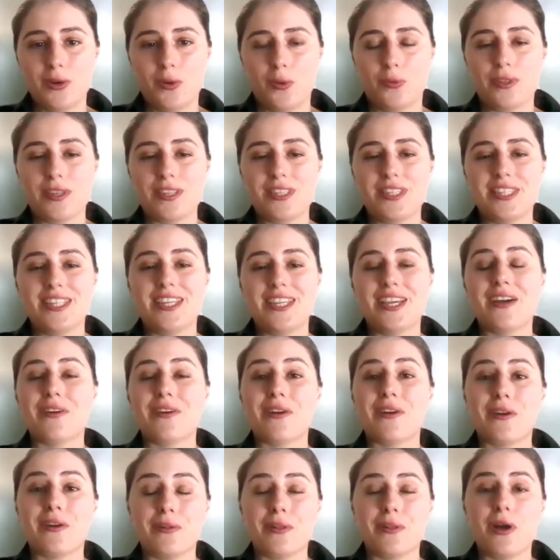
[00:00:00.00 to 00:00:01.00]
or the
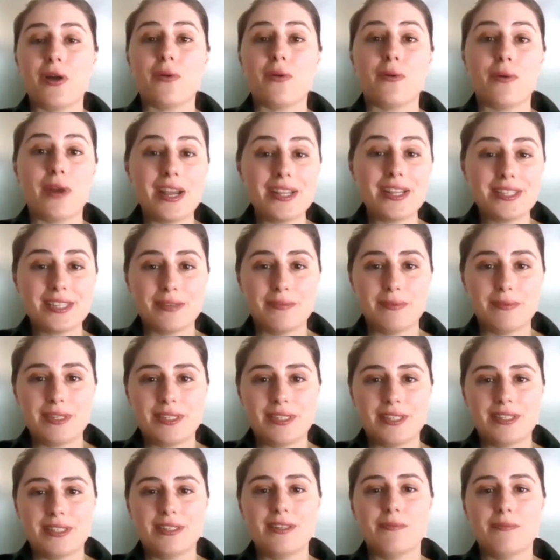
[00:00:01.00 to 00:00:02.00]
CRL Rights
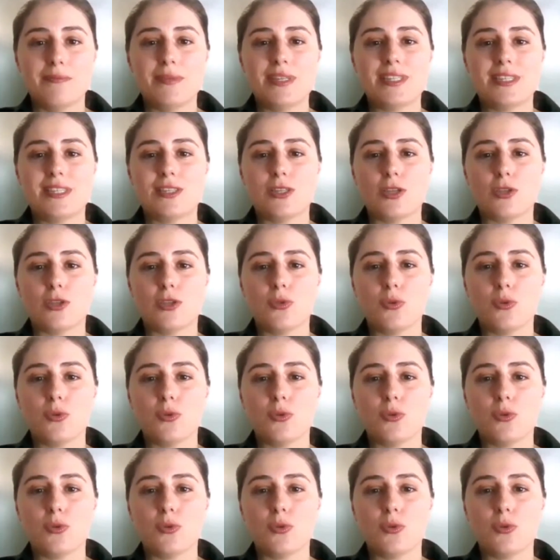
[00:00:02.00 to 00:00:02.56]
Commission, Mrs.